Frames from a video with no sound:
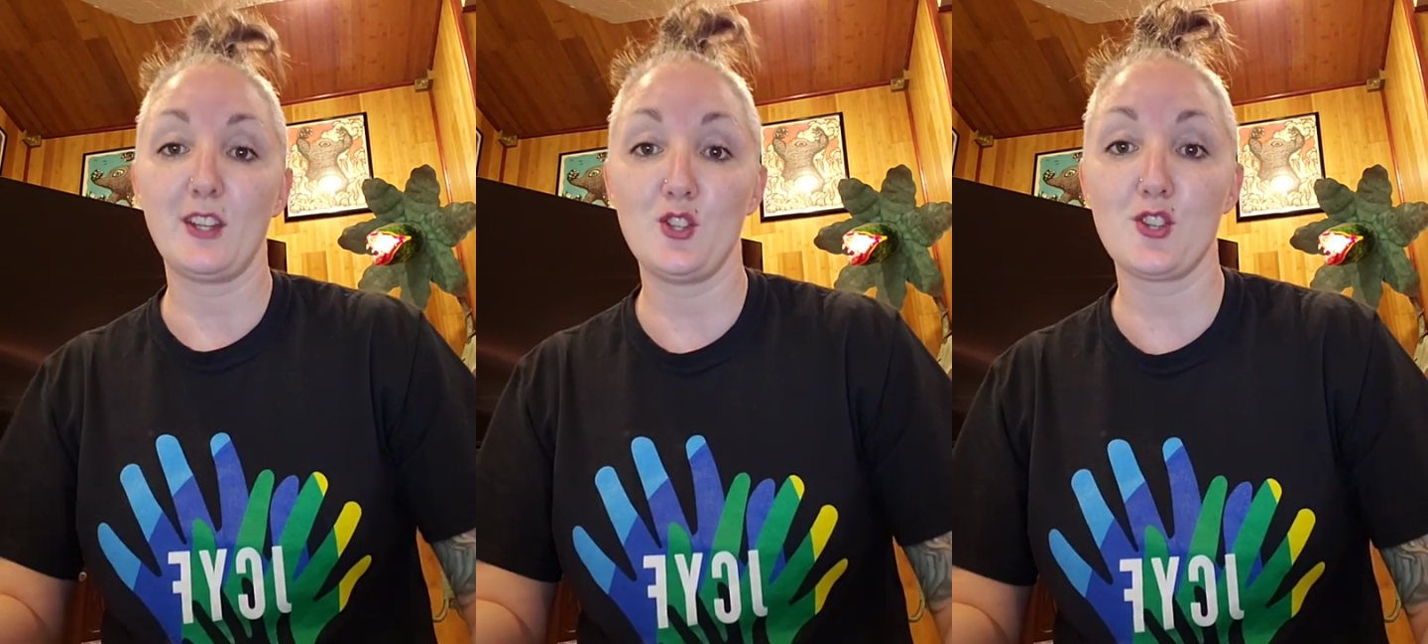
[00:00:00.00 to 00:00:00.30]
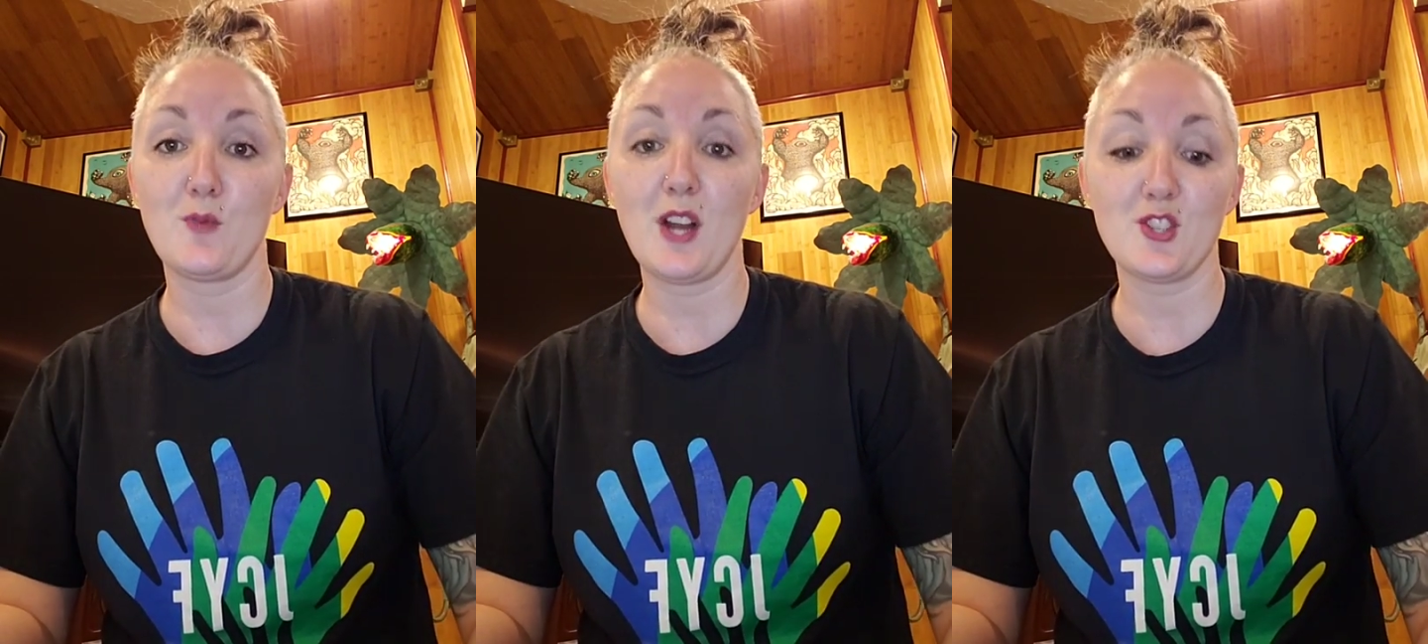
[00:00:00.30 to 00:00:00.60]
You
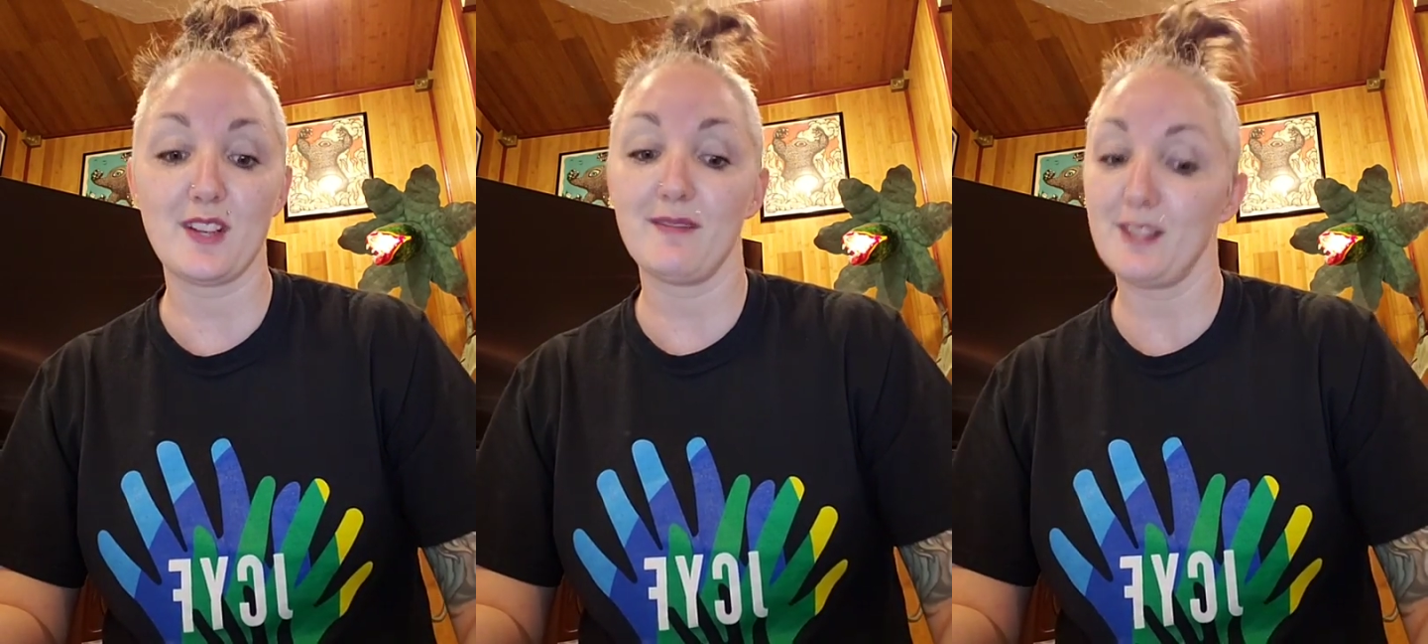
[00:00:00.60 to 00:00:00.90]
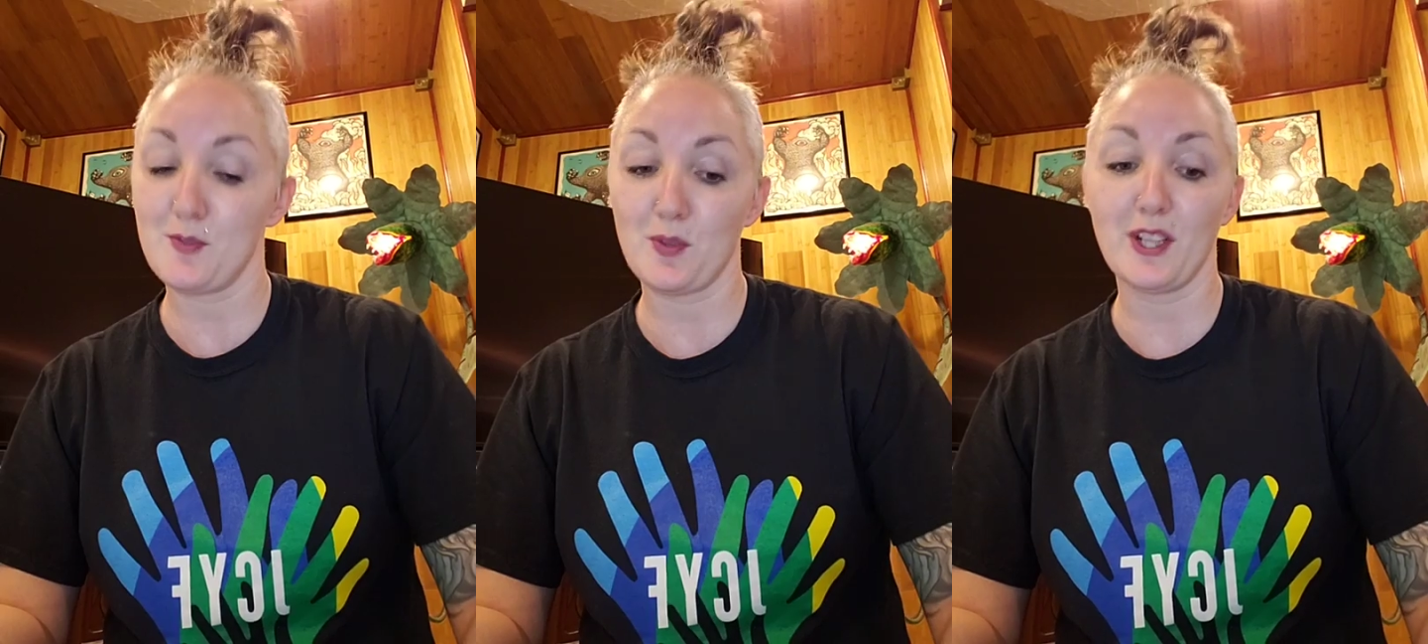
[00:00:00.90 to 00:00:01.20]
should watch it.
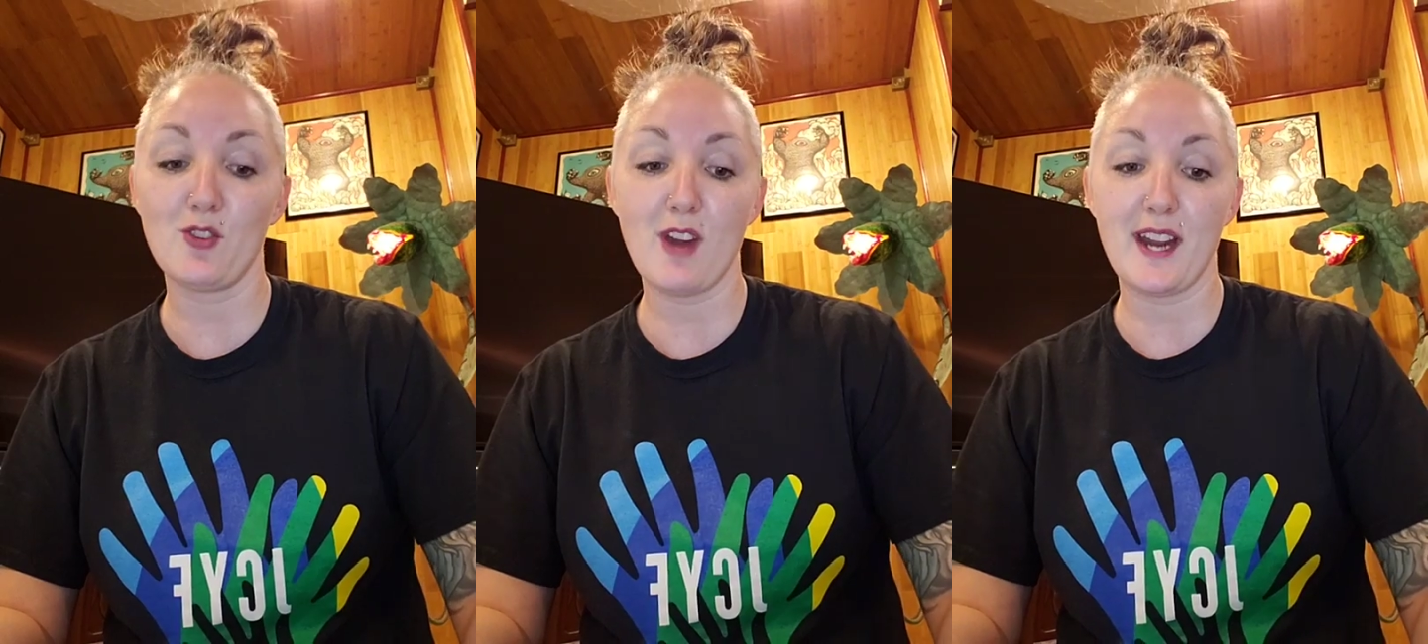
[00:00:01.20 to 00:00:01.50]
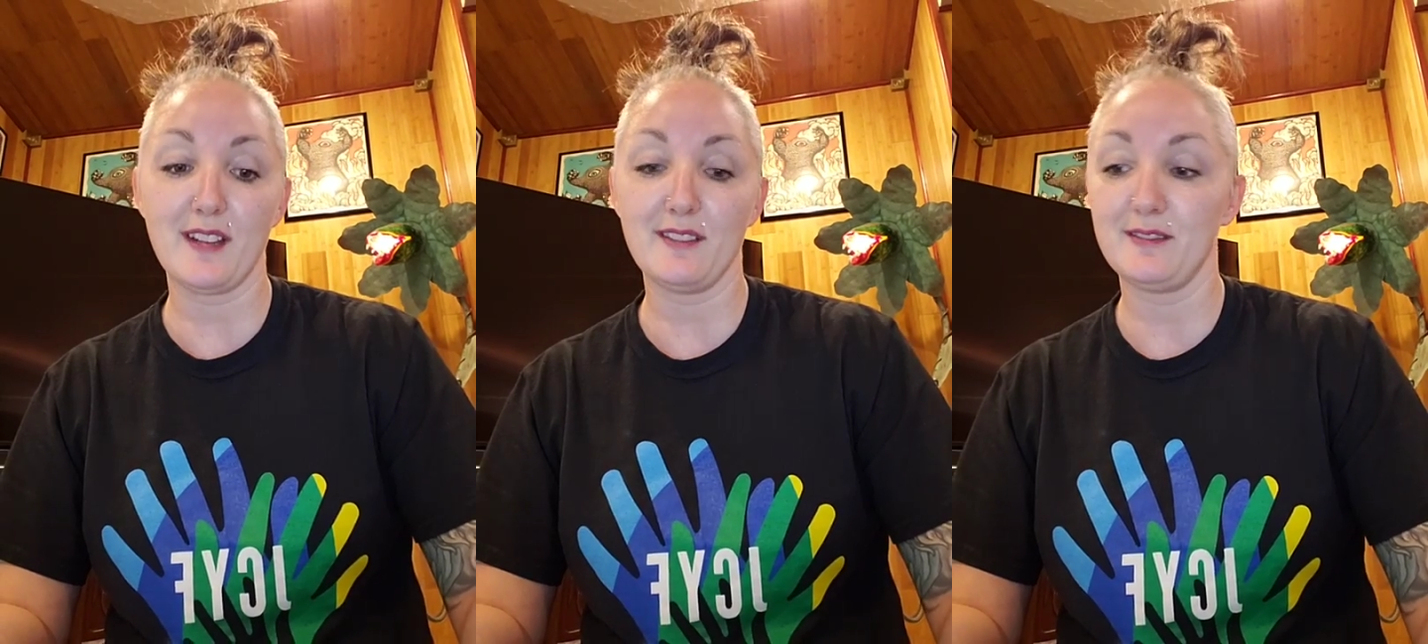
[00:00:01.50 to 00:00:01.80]
It's pretty
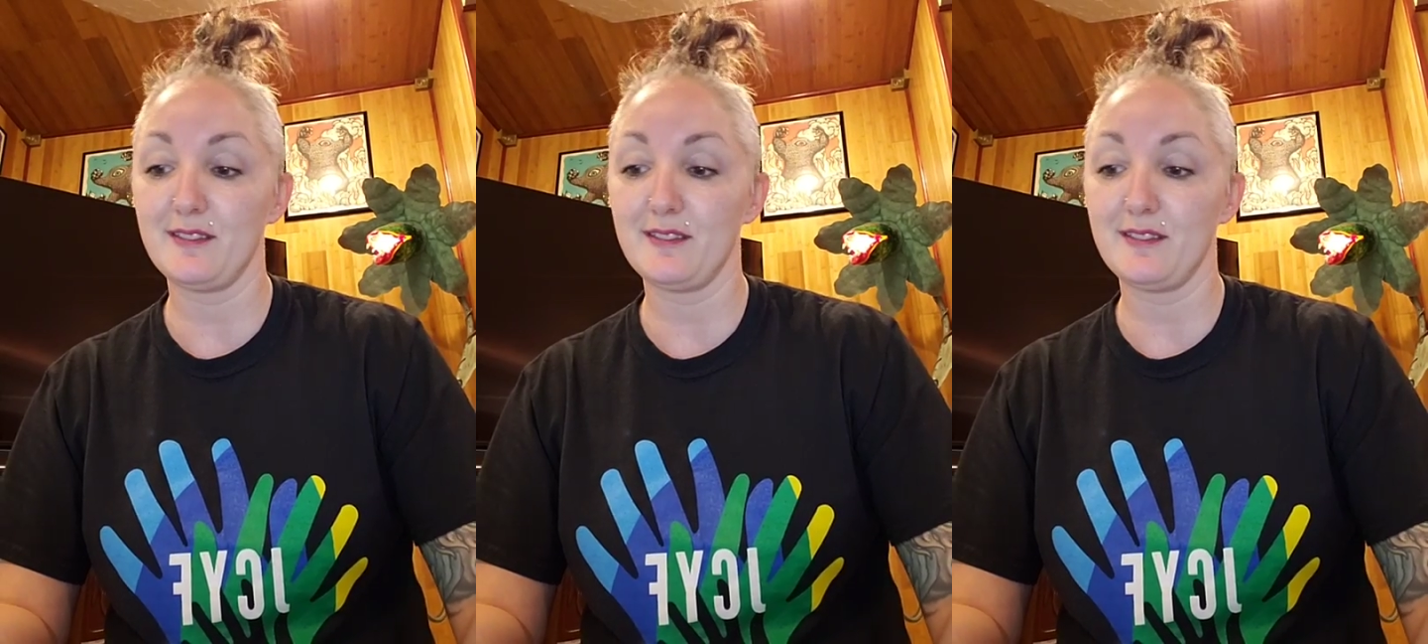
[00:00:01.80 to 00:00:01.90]
great.